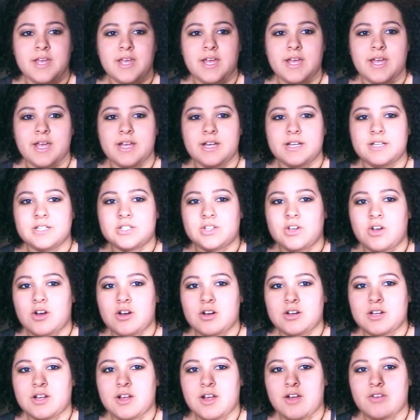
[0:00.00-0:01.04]
and it's a
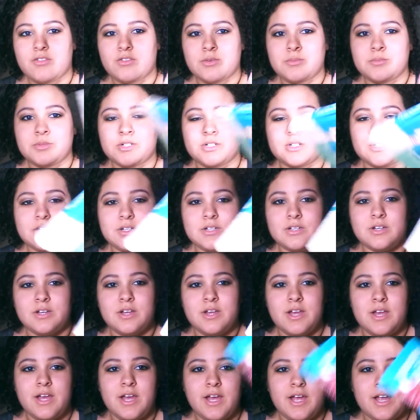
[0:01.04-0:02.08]
hardcover book.
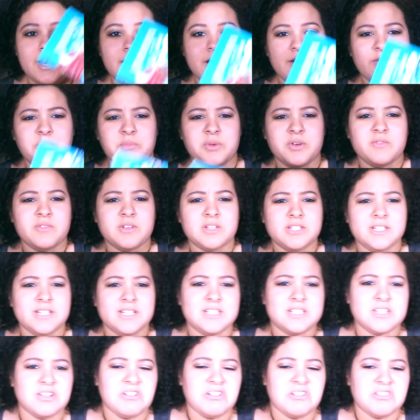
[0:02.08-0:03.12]
And I've been really
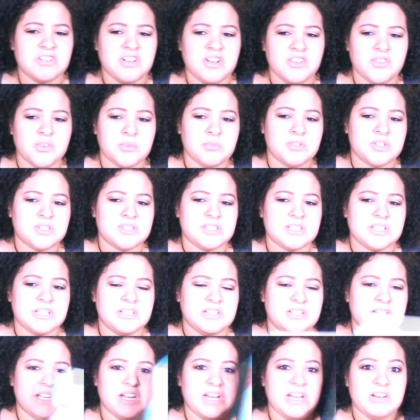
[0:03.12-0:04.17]
into hardcover books
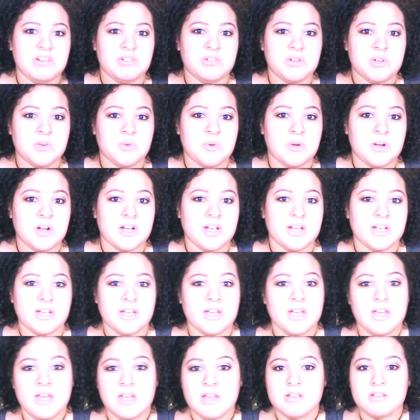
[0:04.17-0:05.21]
lately. I don't know why.
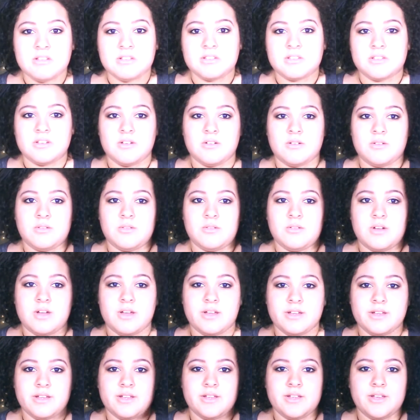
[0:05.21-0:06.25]
So,
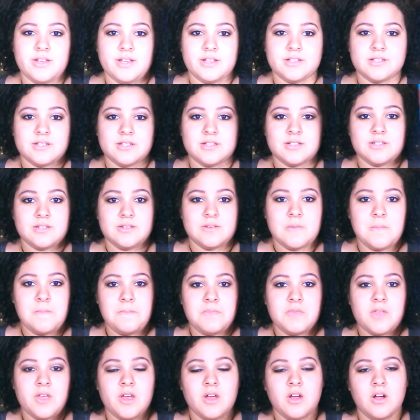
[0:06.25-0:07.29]
yes.
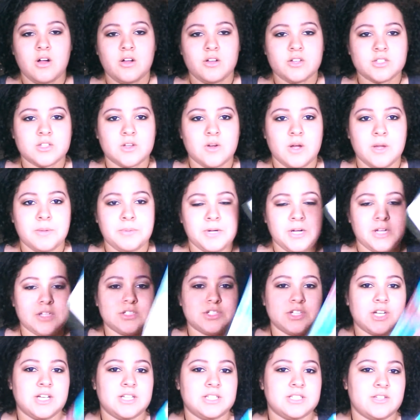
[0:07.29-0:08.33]
Also, I
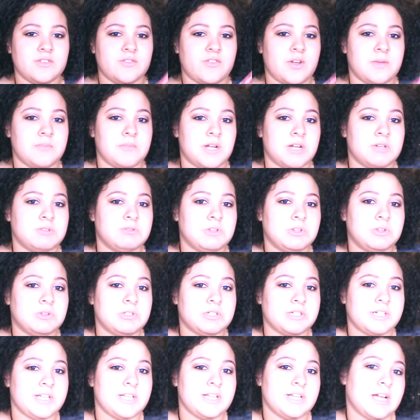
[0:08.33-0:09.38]
apologize if I'm not
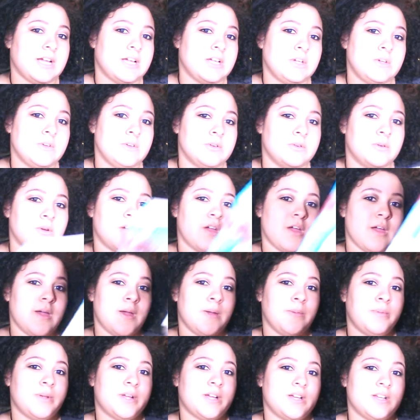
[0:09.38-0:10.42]
looking at you,
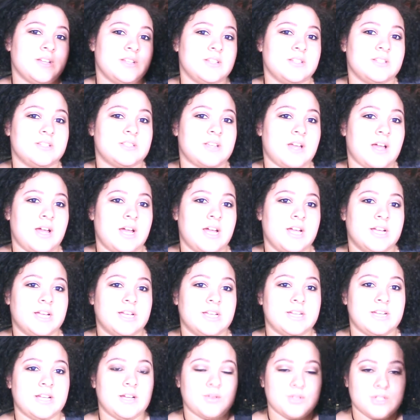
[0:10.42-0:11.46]
because I
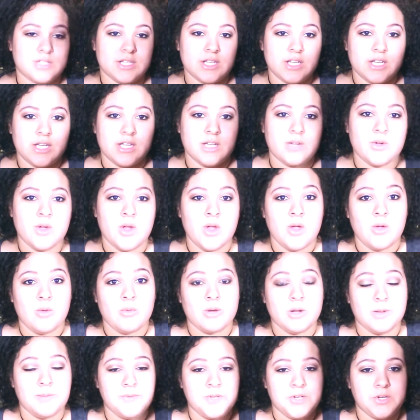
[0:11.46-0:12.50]
can now see
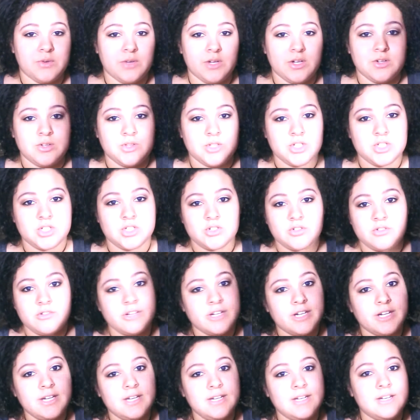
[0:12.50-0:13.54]
what I'm doing on the
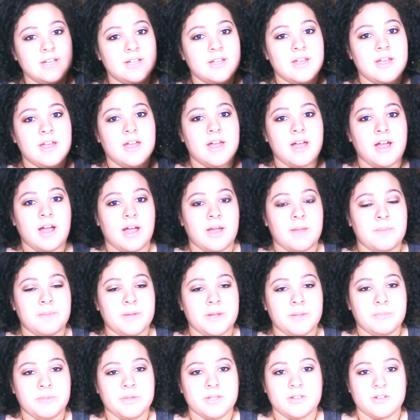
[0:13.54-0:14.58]
screen. I
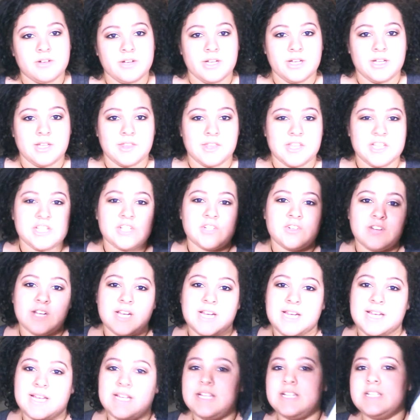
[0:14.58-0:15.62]
might be looking at the
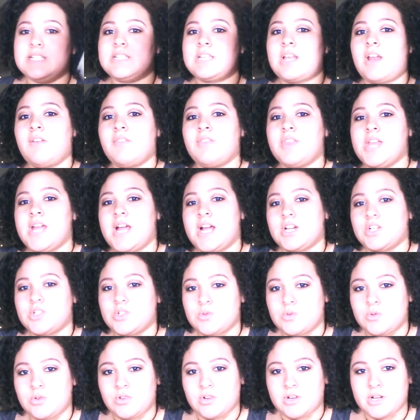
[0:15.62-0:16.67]
screen instead of the
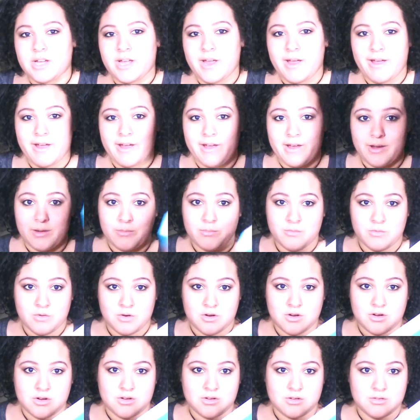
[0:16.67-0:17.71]
actual camera.